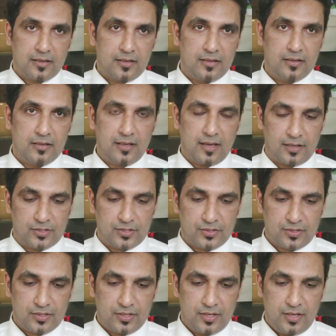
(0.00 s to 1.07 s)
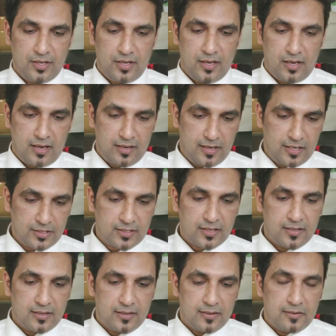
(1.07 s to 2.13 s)
Yes. And it is
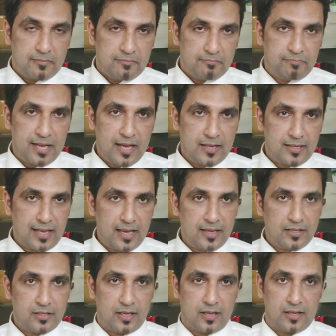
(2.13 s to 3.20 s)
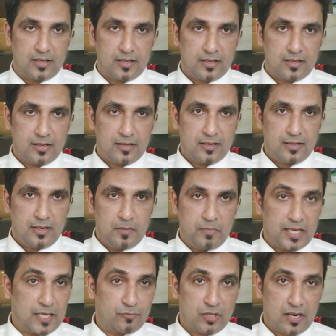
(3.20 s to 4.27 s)
banana. It
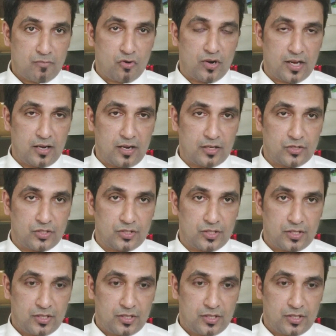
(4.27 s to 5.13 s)
becomes an American accent.